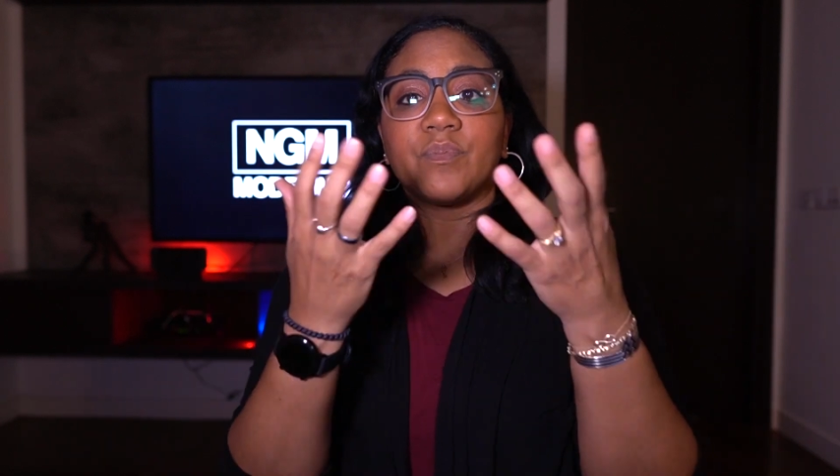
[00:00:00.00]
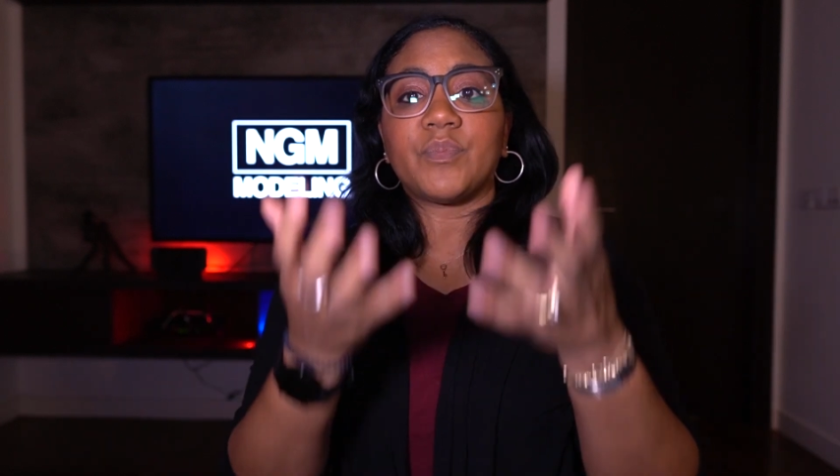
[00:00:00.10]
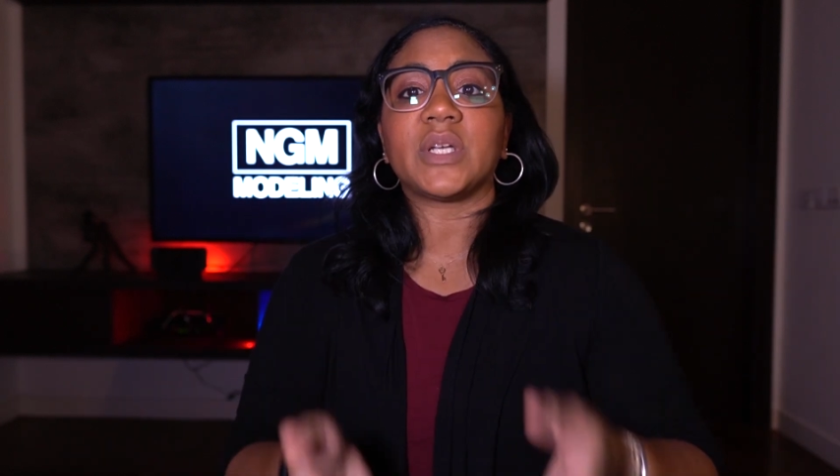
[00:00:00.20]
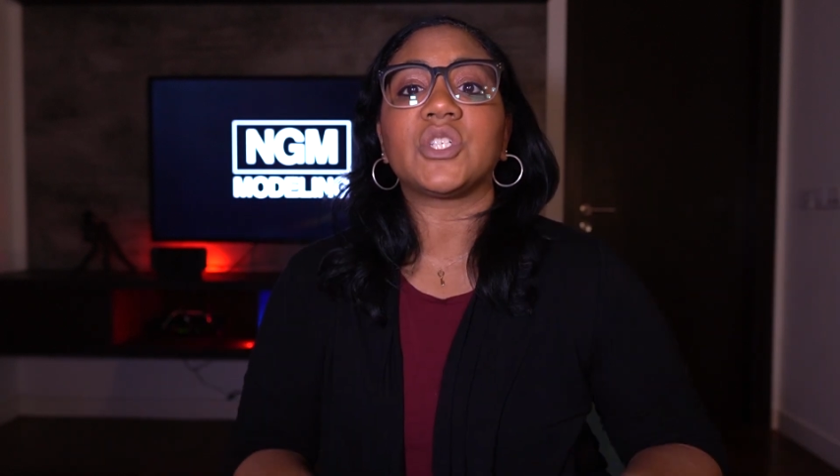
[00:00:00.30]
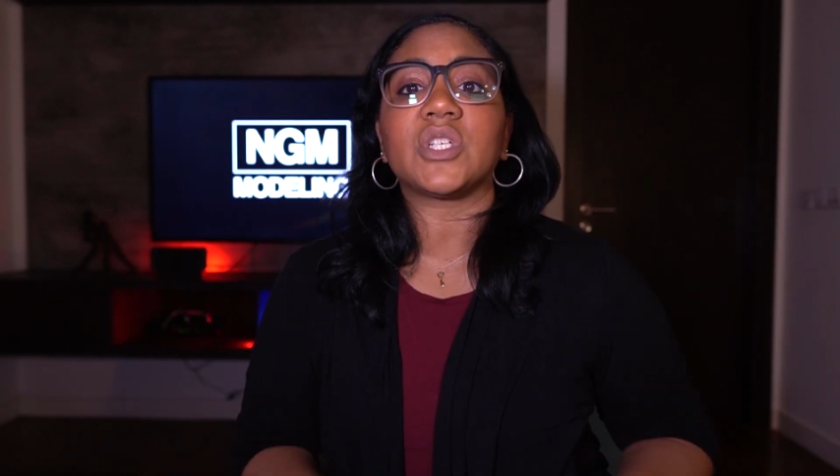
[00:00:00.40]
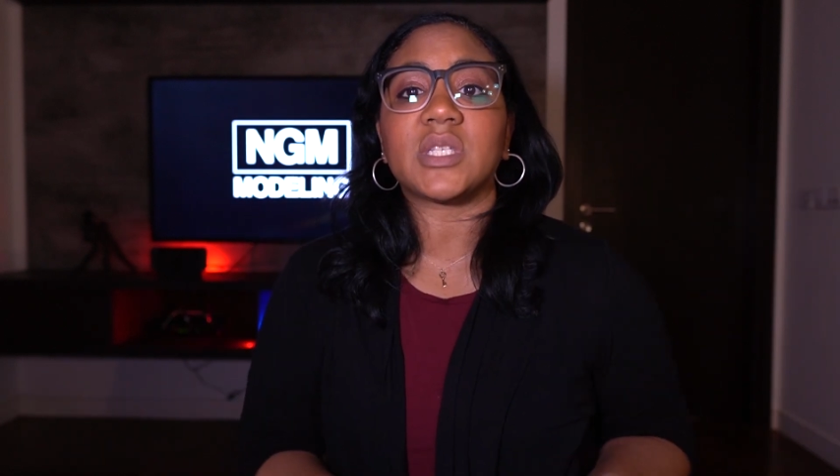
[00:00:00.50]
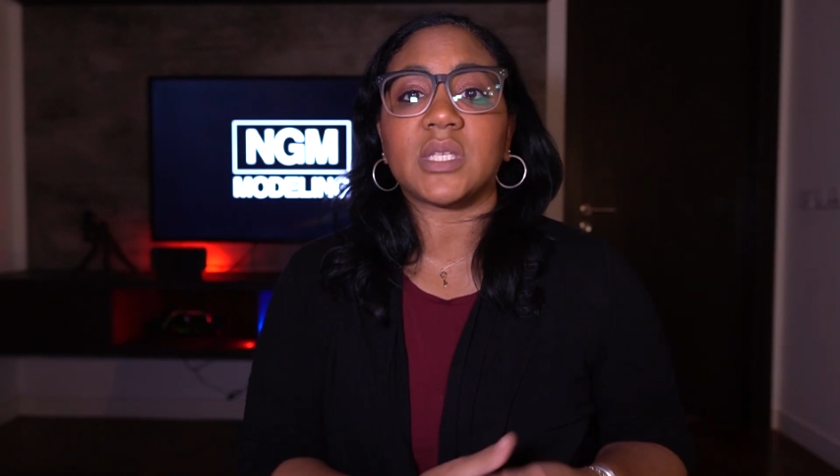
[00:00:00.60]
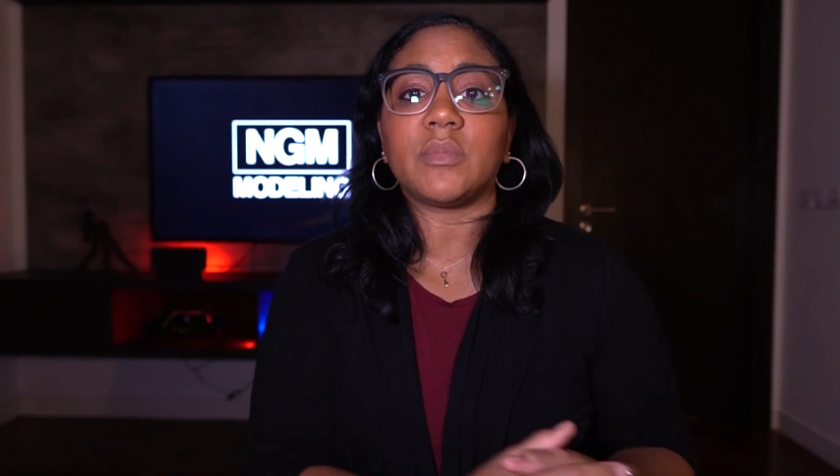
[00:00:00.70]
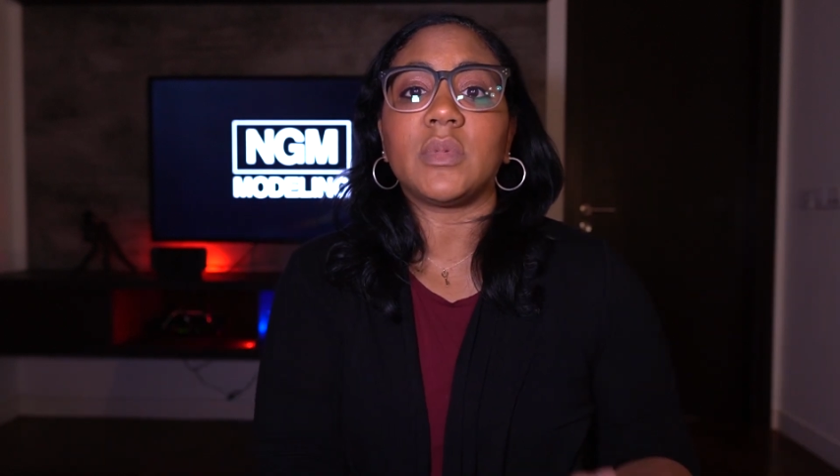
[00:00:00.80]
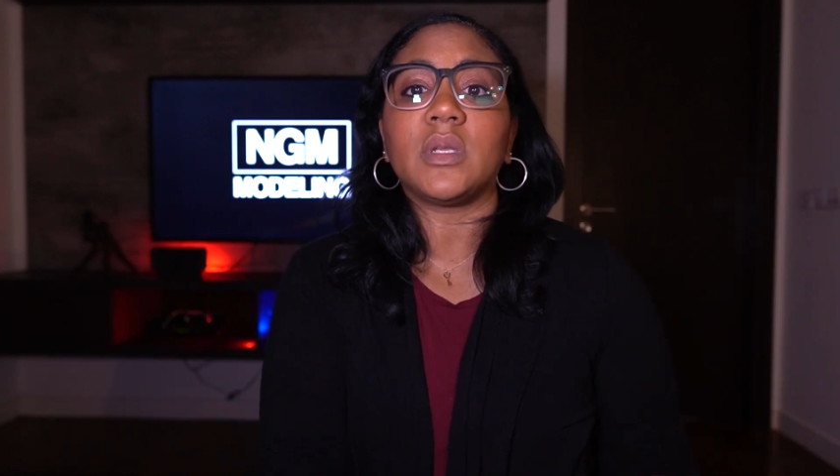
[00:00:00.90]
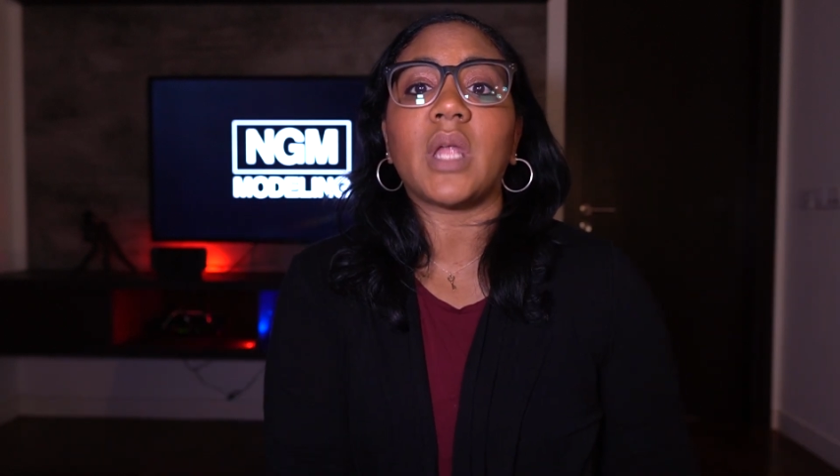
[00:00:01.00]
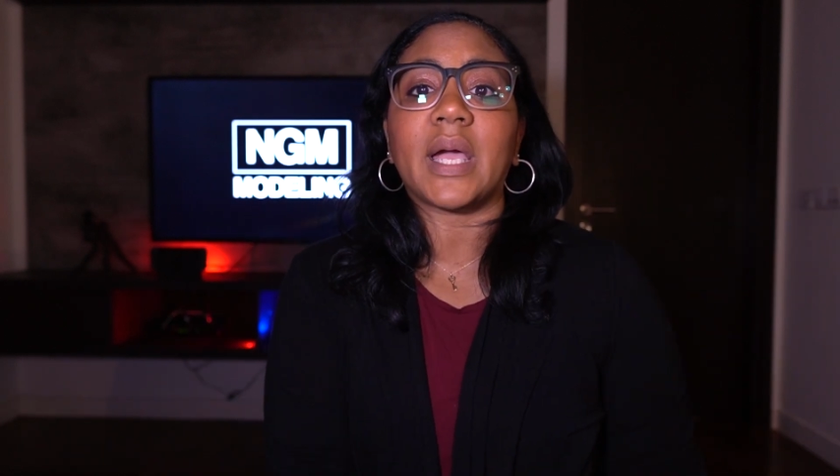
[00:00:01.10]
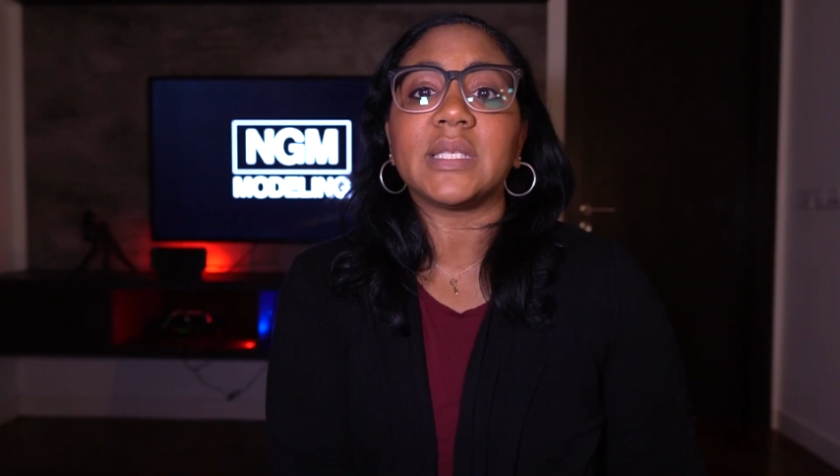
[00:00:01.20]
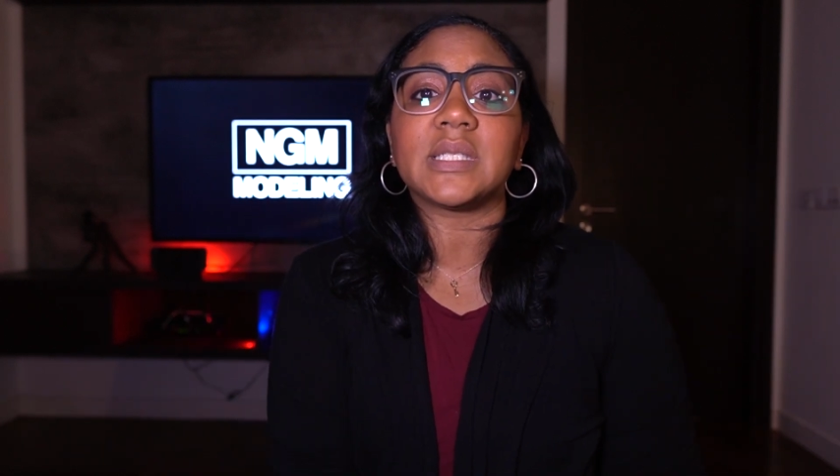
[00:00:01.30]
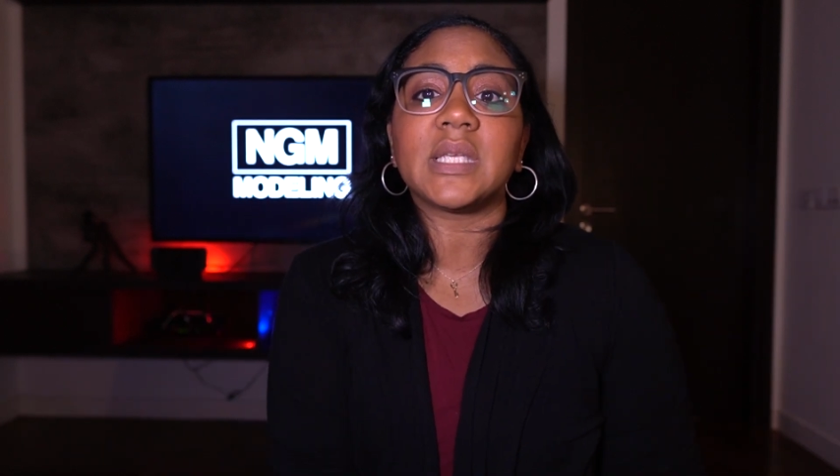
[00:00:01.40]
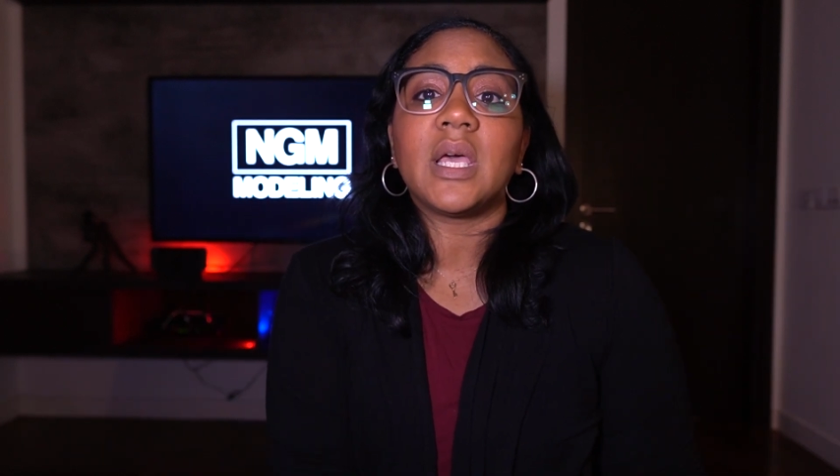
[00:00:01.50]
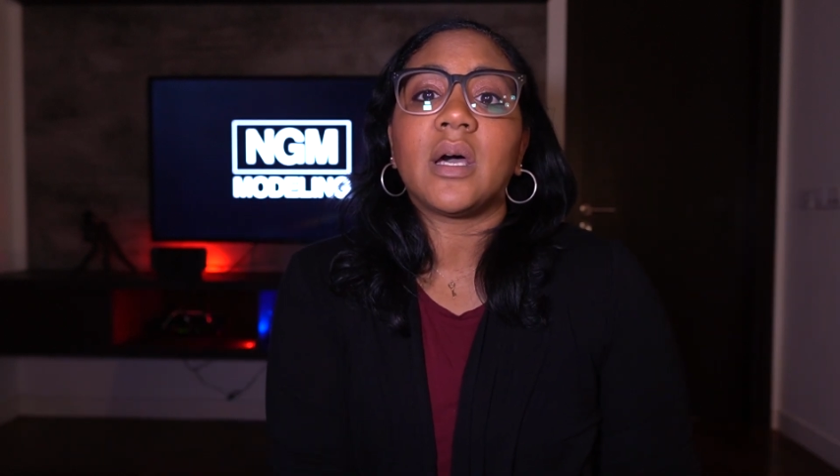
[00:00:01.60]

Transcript: but just some nice